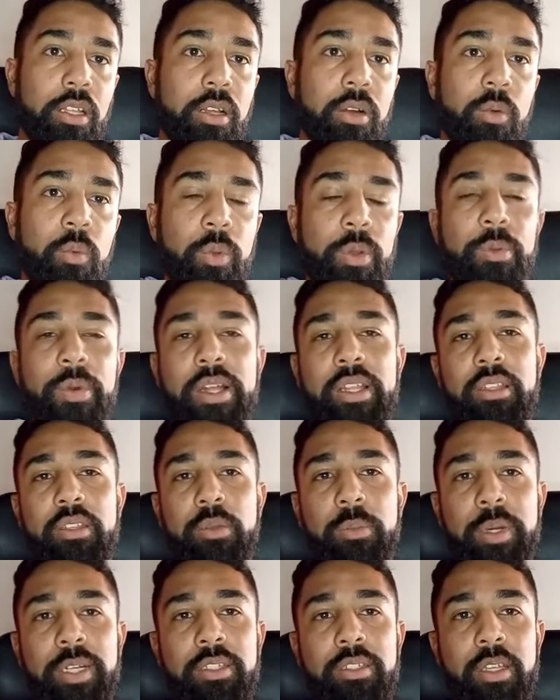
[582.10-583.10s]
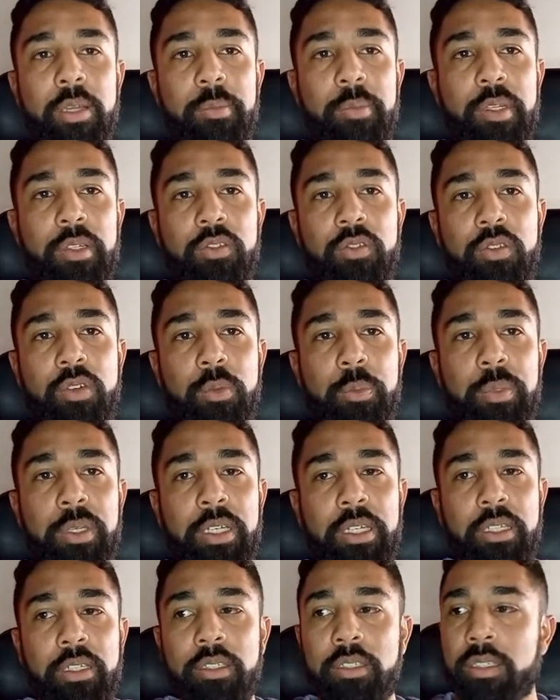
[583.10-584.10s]
We want too much sometimes for a
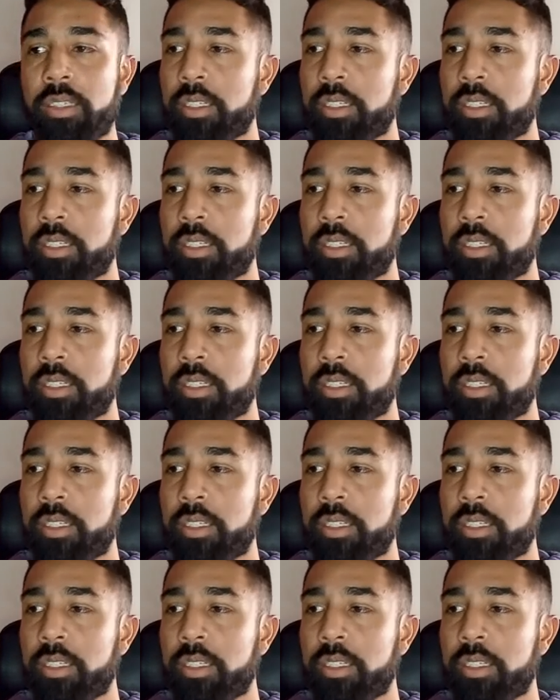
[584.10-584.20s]
player.